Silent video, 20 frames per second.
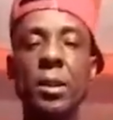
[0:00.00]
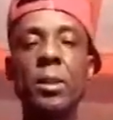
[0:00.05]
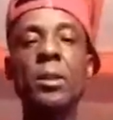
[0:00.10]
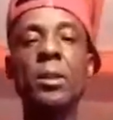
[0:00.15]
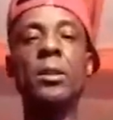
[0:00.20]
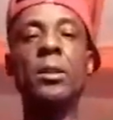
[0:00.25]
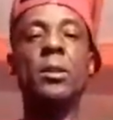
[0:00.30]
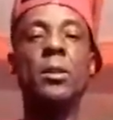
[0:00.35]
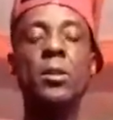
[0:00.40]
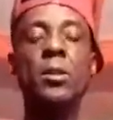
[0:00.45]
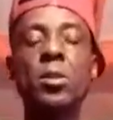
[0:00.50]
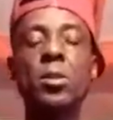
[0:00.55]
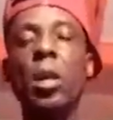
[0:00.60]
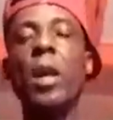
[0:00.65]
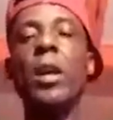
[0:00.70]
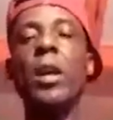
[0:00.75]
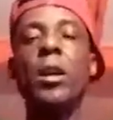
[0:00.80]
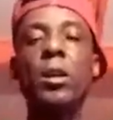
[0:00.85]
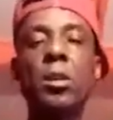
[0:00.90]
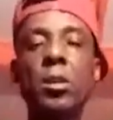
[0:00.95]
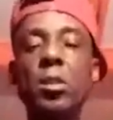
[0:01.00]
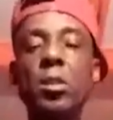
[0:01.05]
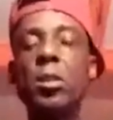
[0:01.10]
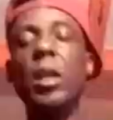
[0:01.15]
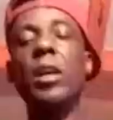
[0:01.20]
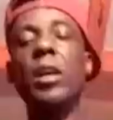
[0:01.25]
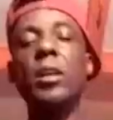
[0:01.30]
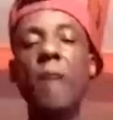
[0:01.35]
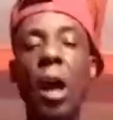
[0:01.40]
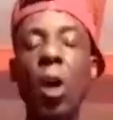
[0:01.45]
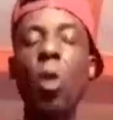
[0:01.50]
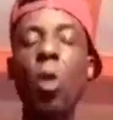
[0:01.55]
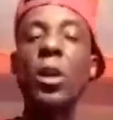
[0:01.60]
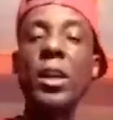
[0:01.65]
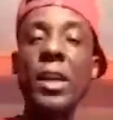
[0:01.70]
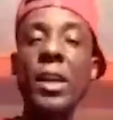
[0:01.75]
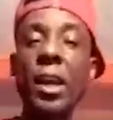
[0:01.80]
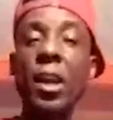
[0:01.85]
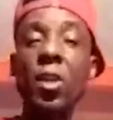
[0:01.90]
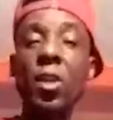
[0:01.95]
Mm-hmm. Take take a hungry
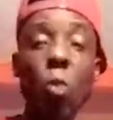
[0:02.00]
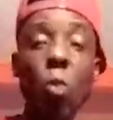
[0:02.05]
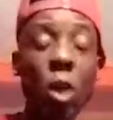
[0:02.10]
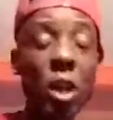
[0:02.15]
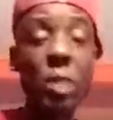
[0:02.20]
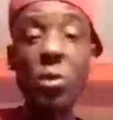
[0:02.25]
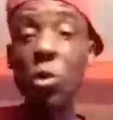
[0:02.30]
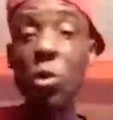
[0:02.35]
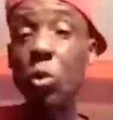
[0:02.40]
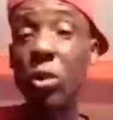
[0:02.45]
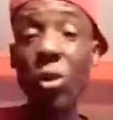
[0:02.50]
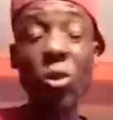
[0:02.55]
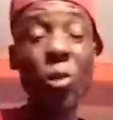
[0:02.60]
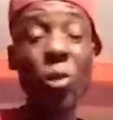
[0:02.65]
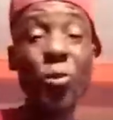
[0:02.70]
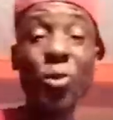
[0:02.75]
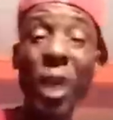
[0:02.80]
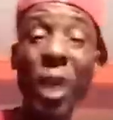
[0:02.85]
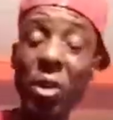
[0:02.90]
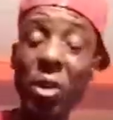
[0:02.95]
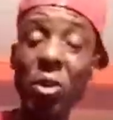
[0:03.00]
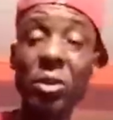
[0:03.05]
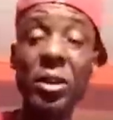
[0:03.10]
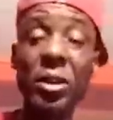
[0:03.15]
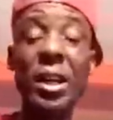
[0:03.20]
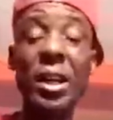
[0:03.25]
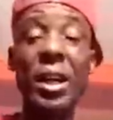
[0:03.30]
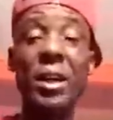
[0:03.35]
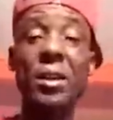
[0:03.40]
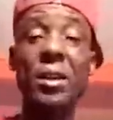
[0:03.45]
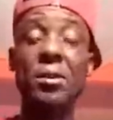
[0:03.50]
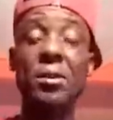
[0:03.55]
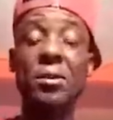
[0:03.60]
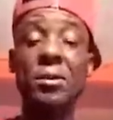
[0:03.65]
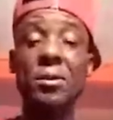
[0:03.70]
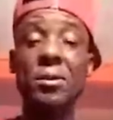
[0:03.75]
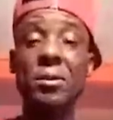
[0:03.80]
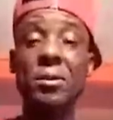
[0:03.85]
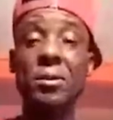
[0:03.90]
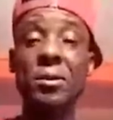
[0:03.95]
girl and world and two that come right down the line.
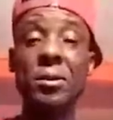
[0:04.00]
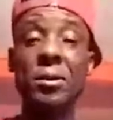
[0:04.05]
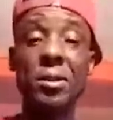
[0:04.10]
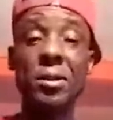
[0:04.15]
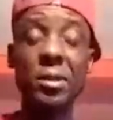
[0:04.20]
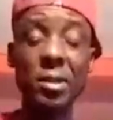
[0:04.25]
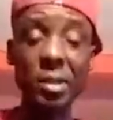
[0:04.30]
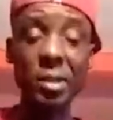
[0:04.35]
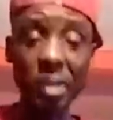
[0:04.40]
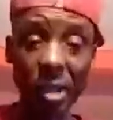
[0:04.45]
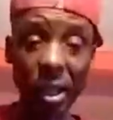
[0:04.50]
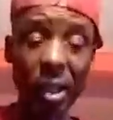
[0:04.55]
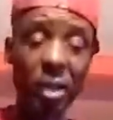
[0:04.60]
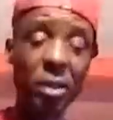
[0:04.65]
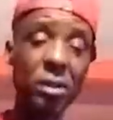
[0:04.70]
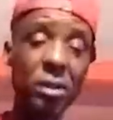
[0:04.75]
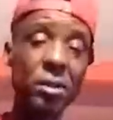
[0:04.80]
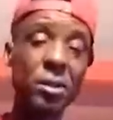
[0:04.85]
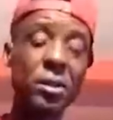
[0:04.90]
Mm-hmm. Yeah.